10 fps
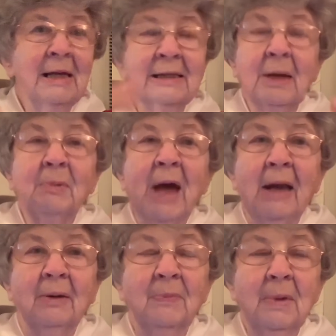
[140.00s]
some kind
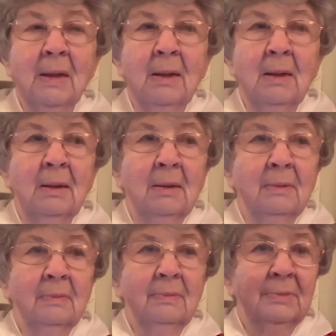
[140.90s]
of
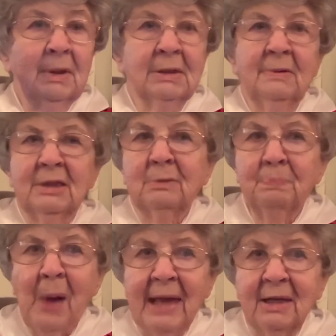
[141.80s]

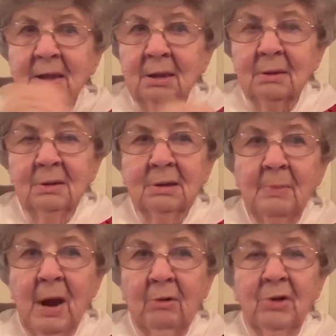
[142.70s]
spike
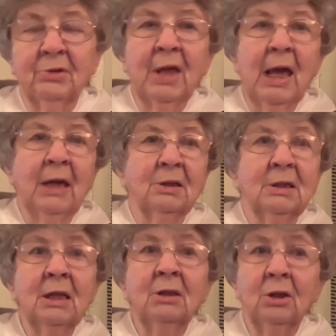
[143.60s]
somehow or other. They had to
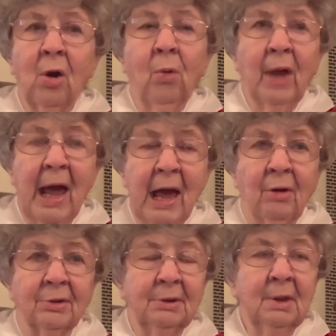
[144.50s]
dig the coal
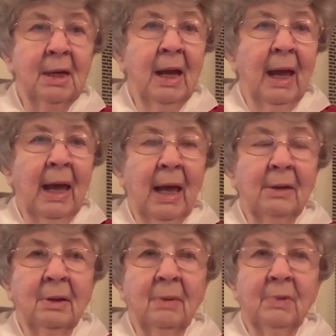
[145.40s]
out.
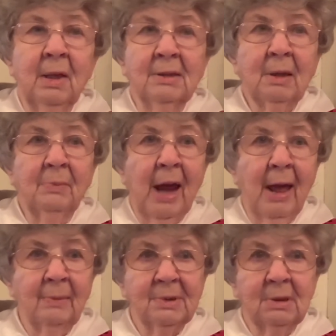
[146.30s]
And
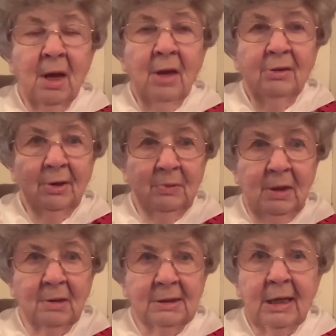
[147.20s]
sometimes the,
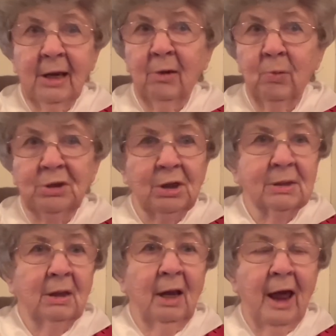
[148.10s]
the ceiling would
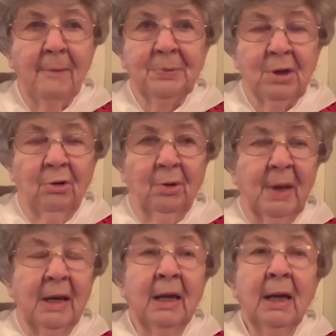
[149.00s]
just collapse on him.
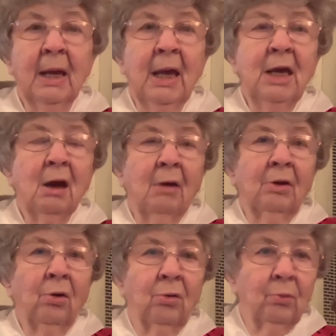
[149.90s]
And he got
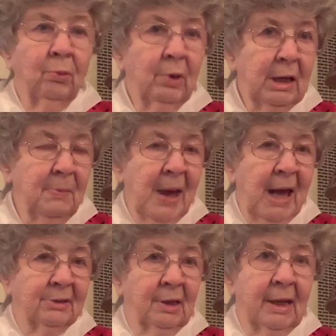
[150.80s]
hurt really
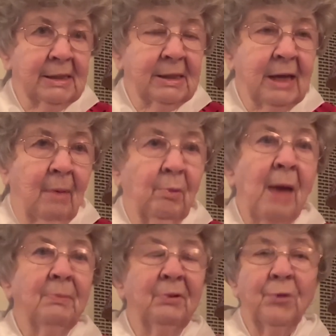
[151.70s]
bad the last time,
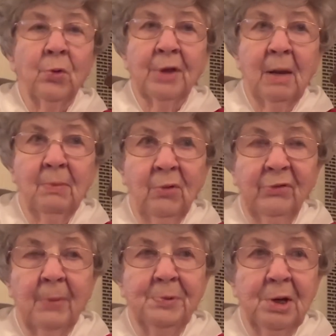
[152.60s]
right before they moved
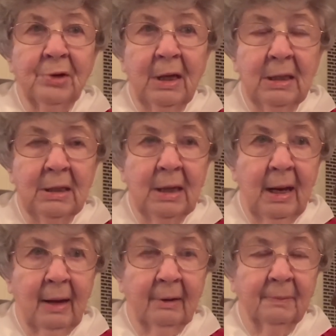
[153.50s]
up here to
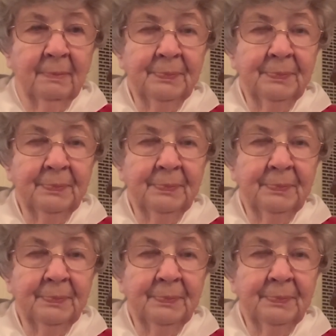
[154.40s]
Indiana.